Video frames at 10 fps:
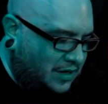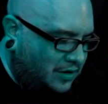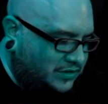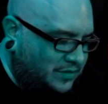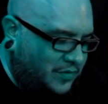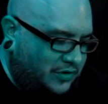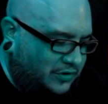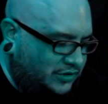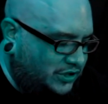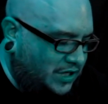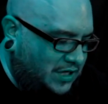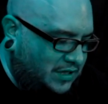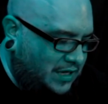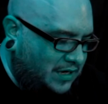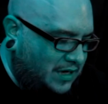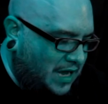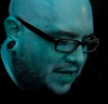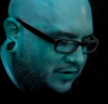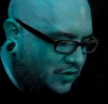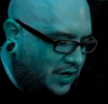on some other shit that I
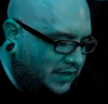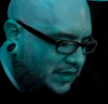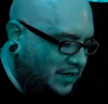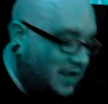had no idea.